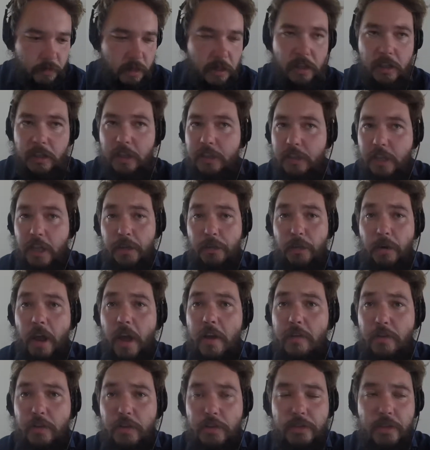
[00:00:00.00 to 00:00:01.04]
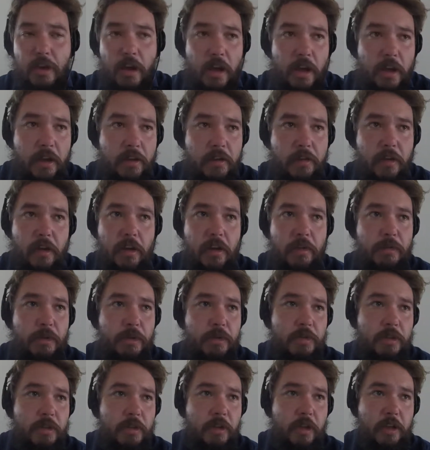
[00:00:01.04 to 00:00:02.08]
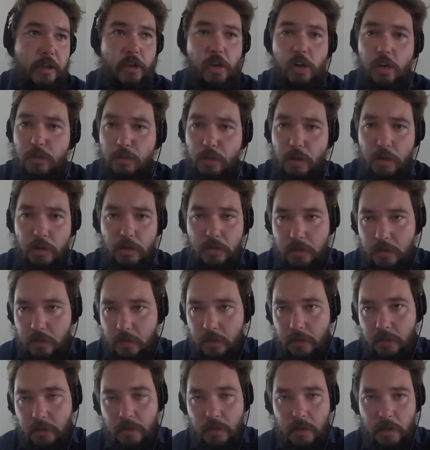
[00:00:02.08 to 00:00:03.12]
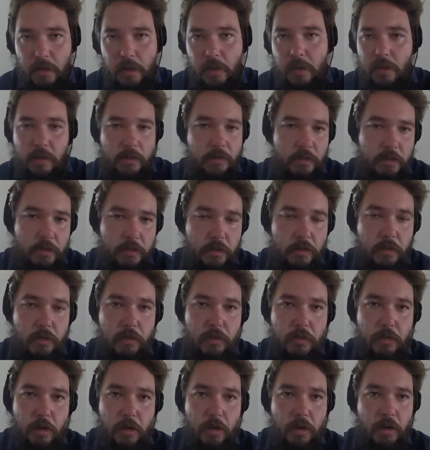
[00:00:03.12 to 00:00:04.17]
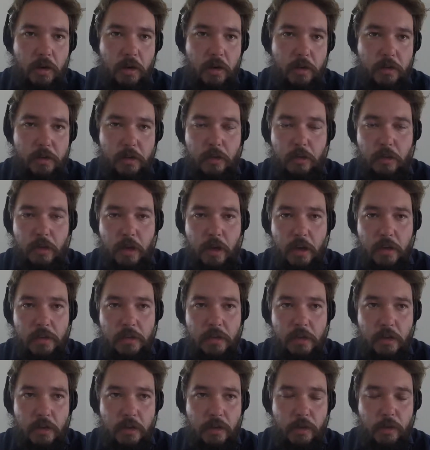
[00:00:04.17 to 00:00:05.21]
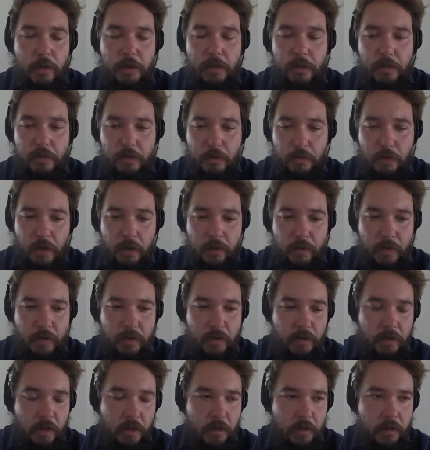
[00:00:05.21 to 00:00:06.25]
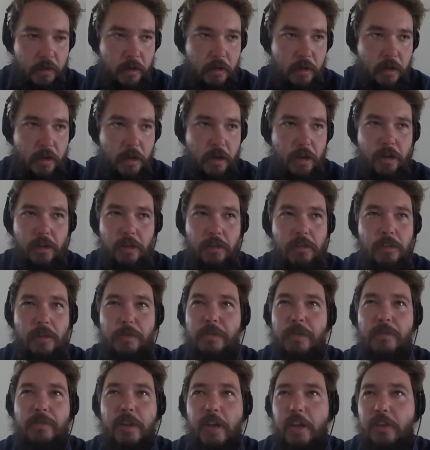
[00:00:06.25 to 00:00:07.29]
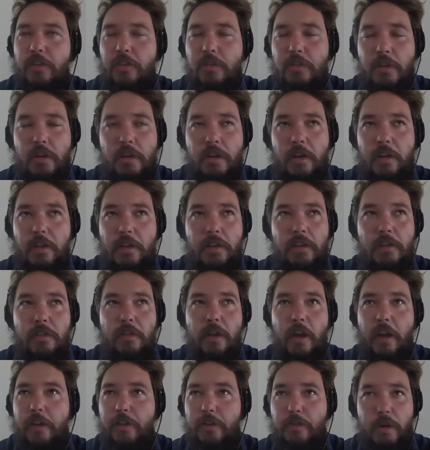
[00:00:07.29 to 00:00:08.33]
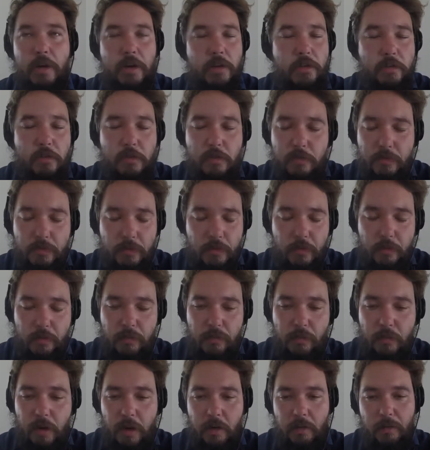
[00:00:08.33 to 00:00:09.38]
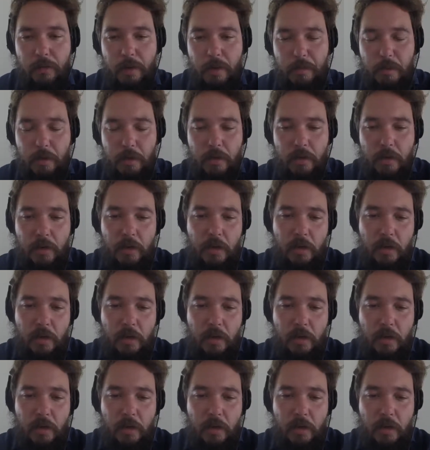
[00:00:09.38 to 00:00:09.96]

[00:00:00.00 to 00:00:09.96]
At least that's when I first saw it, using like kobolds and just zero cost creatures or whatever, and then Glimpse of Nature, and I think Gaia's Cradle, from what I remember.